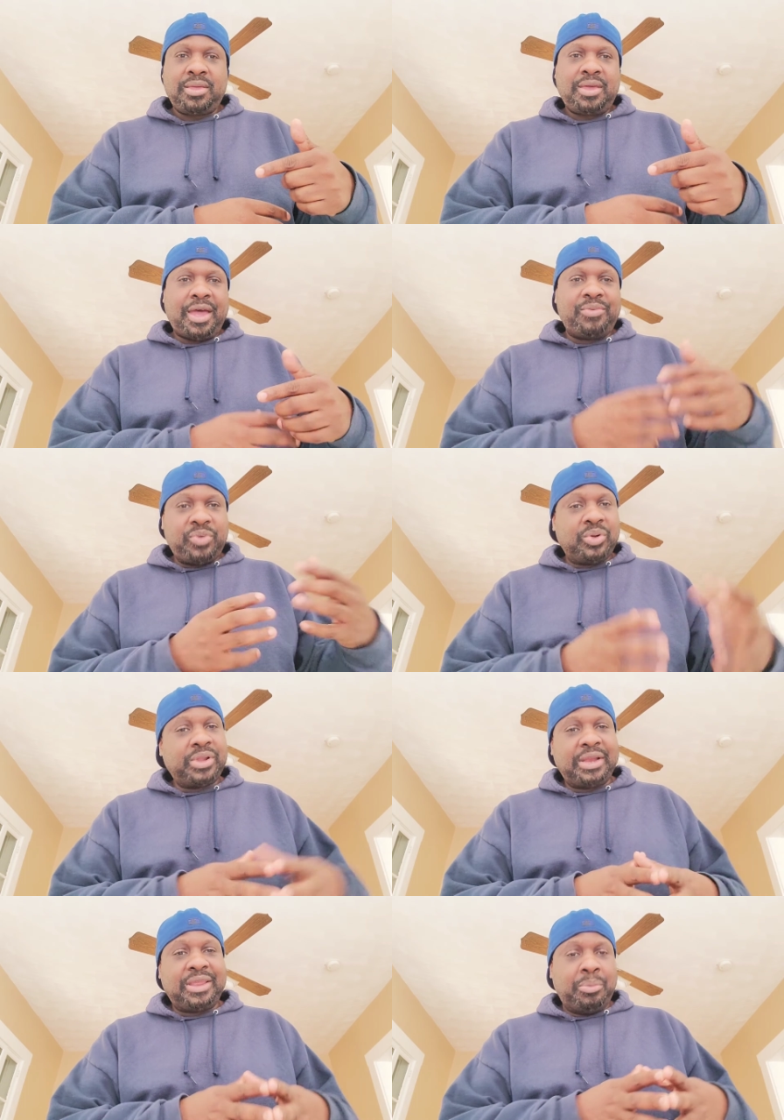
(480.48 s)
I felt
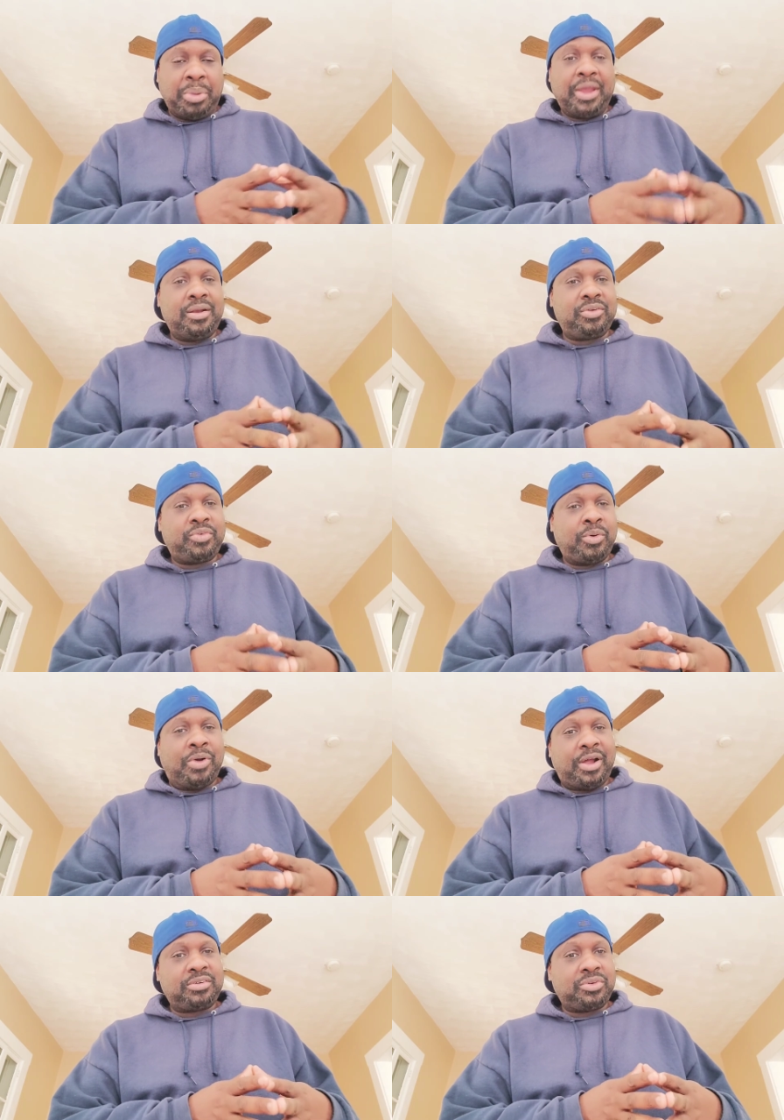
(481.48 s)
like they abandoned us for a
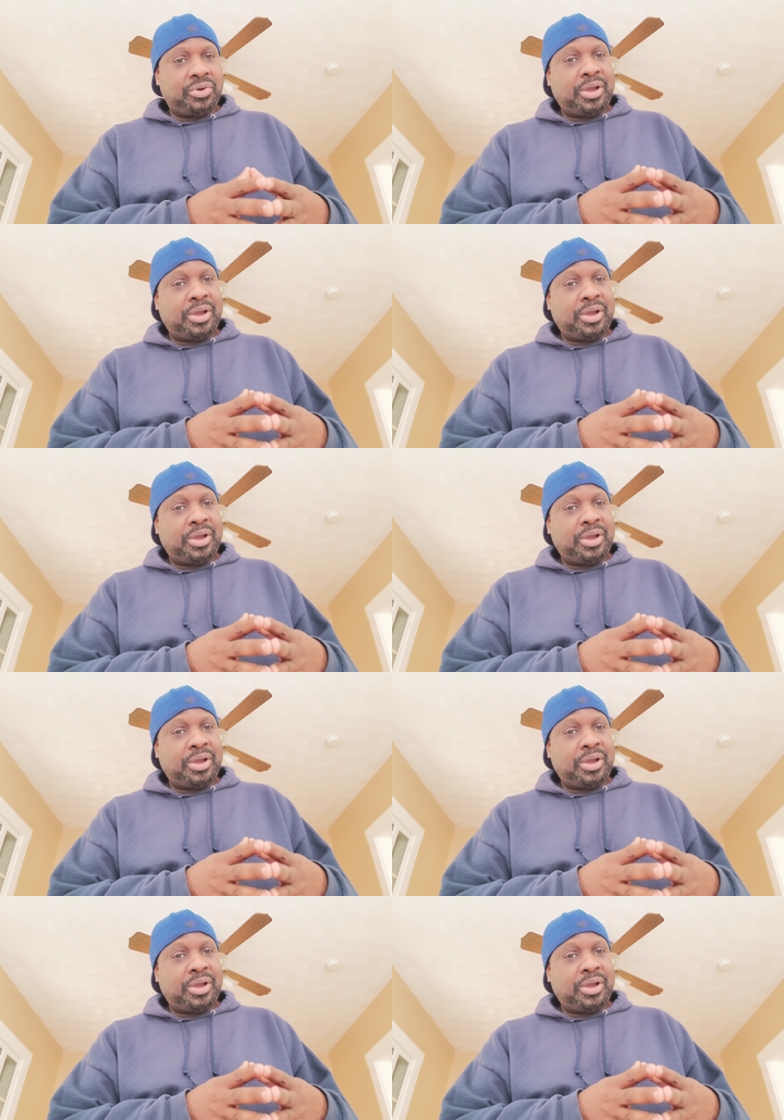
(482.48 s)
while, Troy.